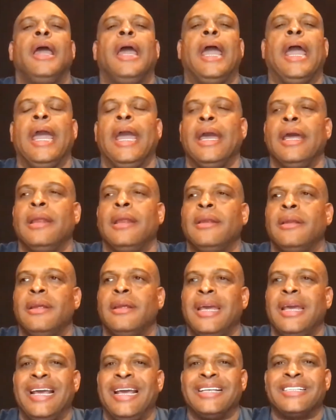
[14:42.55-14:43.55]
and
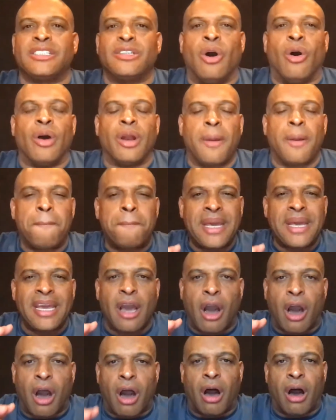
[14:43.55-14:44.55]
it's going to
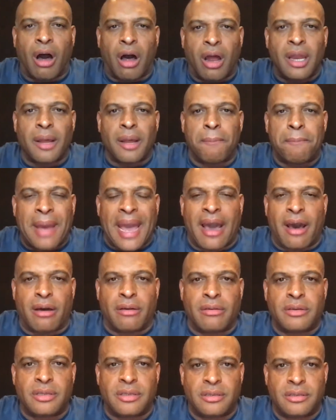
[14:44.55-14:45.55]
be all
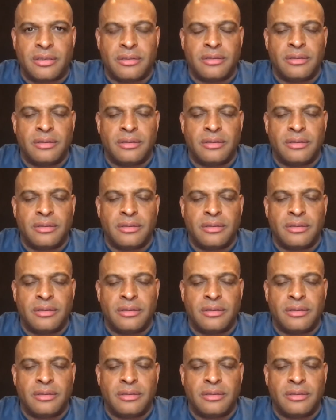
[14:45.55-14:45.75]
about